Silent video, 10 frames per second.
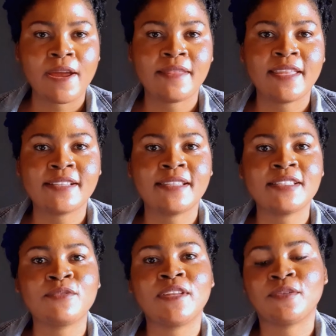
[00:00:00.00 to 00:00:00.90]
right, next,
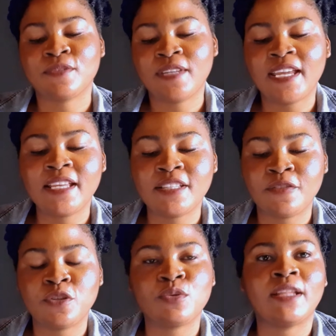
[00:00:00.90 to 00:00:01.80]
let's go down to the
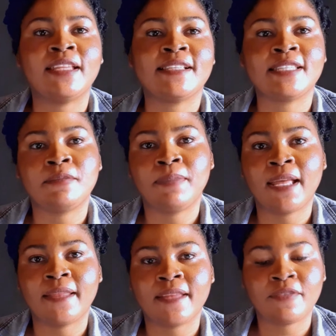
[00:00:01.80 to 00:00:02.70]
individual lesson
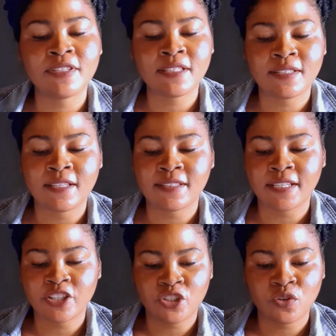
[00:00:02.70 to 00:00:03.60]
plan. Now, this is the
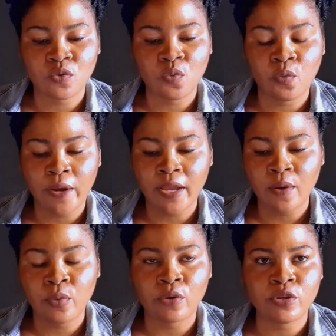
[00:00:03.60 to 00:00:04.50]
section
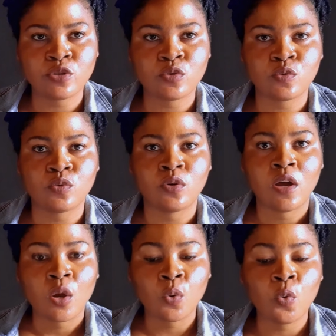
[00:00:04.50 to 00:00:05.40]
where we're going to
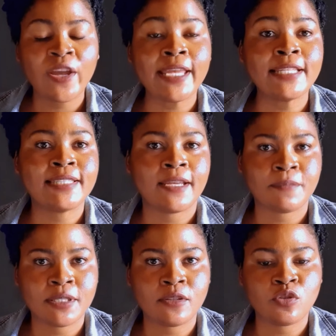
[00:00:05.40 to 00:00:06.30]
go in
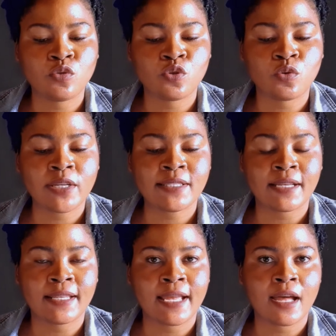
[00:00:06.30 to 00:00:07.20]
depth to show
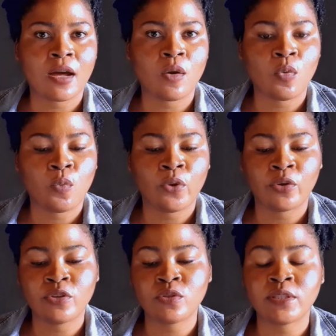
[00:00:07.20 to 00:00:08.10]
exactly how we're
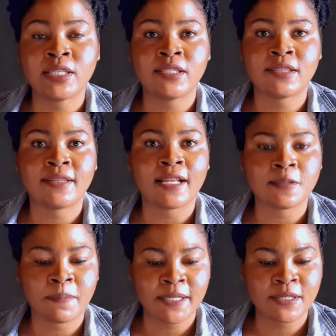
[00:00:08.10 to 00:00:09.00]
going to teach that
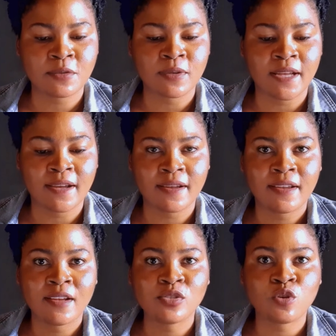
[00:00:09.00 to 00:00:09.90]
particular
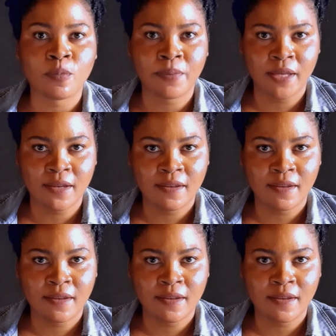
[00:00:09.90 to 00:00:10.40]
topic.